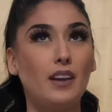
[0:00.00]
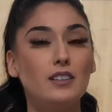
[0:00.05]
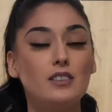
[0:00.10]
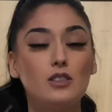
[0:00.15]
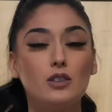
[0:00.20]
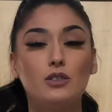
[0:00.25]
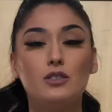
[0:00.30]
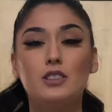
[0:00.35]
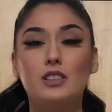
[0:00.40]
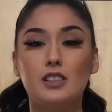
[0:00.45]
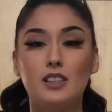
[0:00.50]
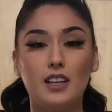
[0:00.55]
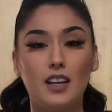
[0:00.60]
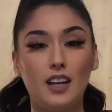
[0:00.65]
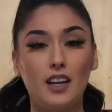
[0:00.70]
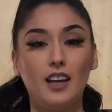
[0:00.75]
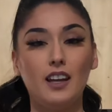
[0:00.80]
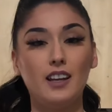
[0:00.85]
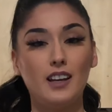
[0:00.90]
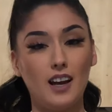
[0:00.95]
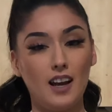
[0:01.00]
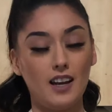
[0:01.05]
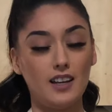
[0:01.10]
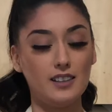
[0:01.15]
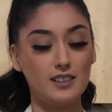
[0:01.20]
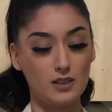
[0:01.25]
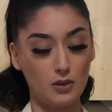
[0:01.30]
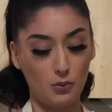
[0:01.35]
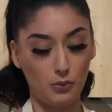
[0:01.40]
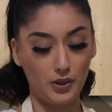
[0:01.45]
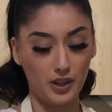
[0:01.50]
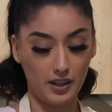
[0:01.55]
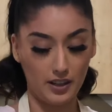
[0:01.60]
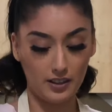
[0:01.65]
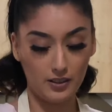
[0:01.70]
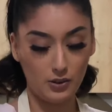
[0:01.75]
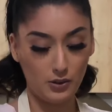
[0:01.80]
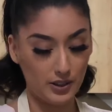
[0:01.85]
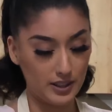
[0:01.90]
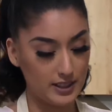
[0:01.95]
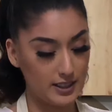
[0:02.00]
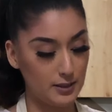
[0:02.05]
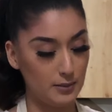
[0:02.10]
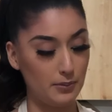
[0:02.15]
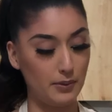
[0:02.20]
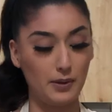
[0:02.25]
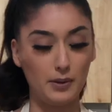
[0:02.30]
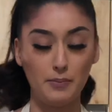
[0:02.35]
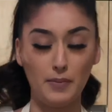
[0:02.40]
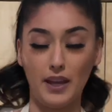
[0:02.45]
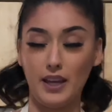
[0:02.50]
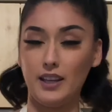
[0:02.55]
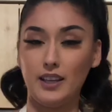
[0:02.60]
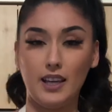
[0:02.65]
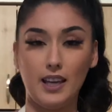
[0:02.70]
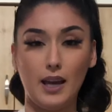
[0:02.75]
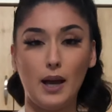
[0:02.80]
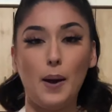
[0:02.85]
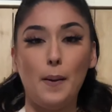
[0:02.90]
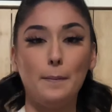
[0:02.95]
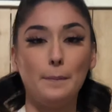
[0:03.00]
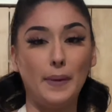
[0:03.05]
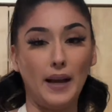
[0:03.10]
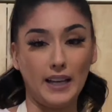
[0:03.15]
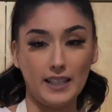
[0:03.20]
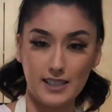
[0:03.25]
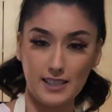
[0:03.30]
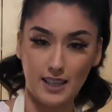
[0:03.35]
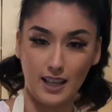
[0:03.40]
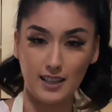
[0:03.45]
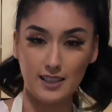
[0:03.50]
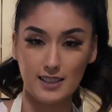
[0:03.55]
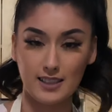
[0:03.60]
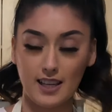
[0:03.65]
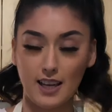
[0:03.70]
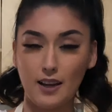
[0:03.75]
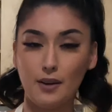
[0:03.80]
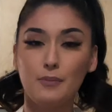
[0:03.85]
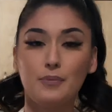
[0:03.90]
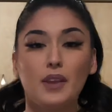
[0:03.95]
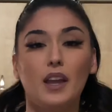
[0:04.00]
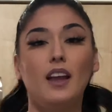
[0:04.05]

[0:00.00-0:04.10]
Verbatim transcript: So today guys, we are going to be making my salsa.